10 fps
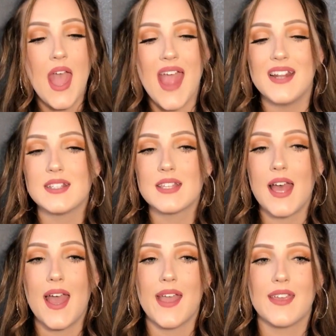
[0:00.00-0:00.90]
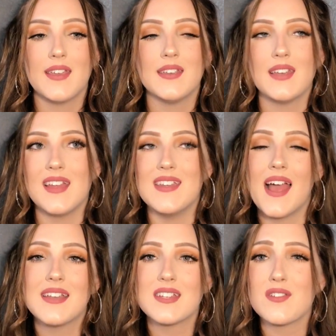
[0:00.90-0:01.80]
And it's like a
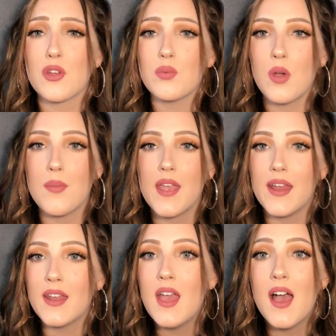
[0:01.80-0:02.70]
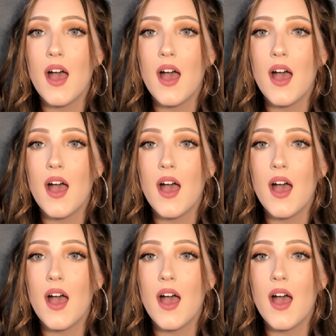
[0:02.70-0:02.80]
19-year-old woman,